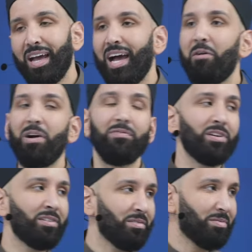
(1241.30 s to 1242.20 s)

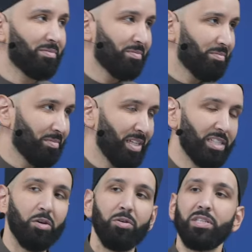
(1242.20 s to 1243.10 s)
However,
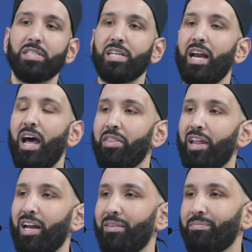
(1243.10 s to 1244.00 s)
his oldest son
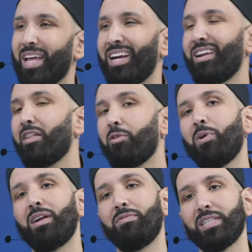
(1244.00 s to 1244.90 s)
Hanzala and another
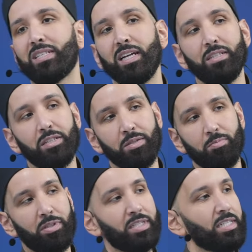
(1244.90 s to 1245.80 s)
one of his sons
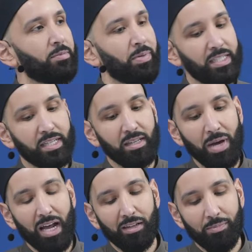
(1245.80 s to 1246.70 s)
participates in the
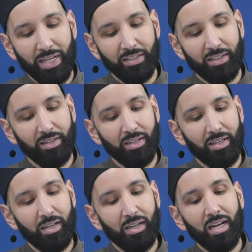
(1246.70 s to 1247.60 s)
Battle of Badr,
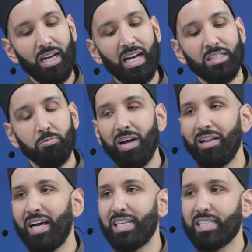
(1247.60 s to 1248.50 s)
as
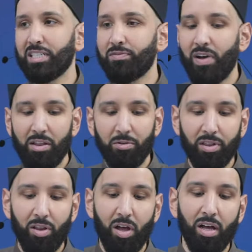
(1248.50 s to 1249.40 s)
well as his
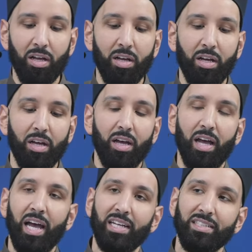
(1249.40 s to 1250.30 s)
father-in-law
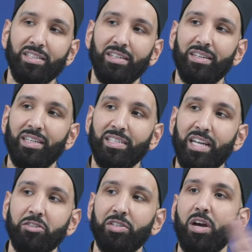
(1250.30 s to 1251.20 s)
and
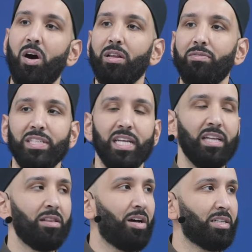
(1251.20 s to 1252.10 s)
essentially all of his
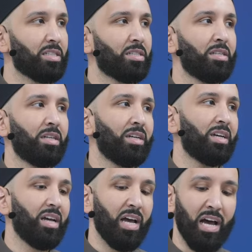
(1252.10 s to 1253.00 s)
in-laws
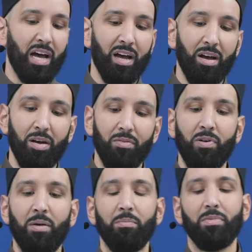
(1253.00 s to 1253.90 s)

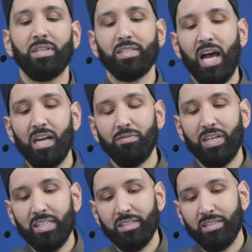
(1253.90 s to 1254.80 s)
from the side of
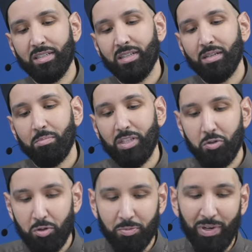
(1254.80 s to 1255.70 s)
Hind
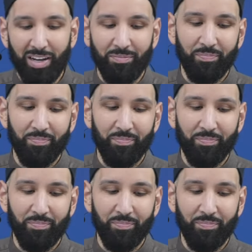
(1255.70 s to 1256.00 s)
bint Utbah.